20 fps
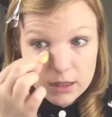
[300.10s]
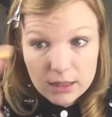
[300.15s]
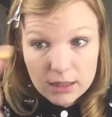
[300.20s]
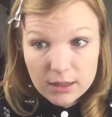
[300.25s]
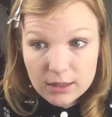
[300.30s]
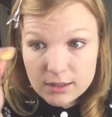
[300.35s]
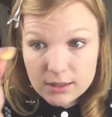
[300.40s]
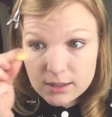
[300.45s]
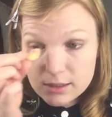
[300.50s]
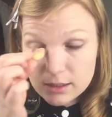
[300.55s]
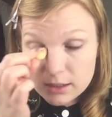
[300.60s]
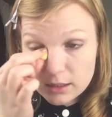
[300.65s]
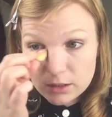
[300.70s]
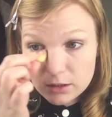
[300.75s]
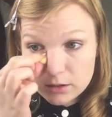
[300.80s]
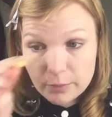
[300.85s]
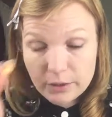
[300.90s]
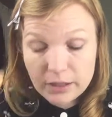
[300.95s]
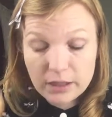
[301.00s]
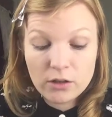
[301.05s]
This is a
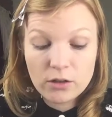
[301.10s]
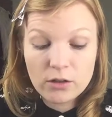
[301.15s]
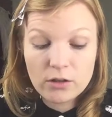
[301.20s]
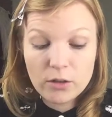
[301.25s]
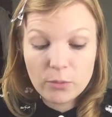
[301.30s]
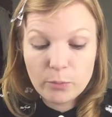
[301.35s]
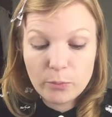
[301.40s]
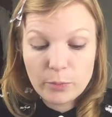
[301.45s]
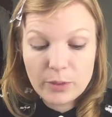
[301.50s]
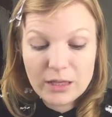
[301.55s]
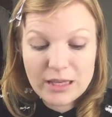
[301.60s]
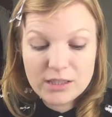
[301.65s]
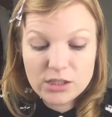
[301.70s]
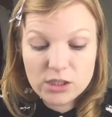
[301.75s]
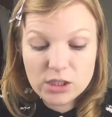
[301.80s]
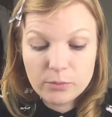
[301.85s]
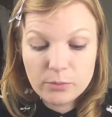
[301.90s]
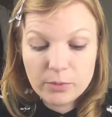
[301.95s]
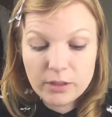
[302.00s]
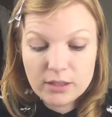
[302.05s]
little bit on the
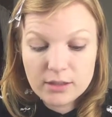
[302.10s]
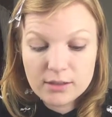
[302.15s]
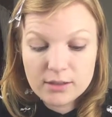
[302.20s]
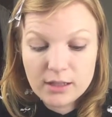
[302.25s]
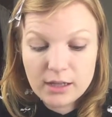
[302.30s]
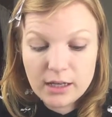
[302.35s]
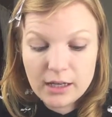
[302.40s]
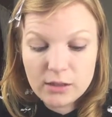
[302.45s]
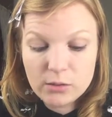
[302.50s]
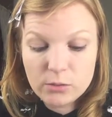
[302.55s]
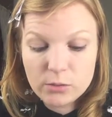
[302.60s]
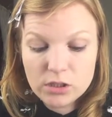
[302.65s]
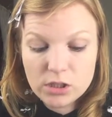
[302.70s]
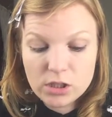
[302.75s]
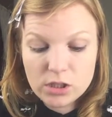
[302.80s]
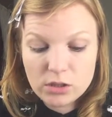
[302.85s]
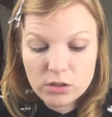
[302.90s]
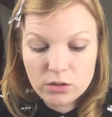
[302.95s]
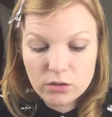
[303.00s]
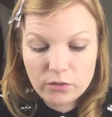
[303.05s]
peachy pink side, which
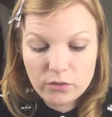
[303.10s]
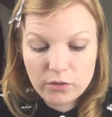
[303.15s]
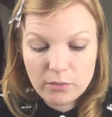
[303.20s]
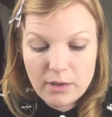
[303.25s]
is good for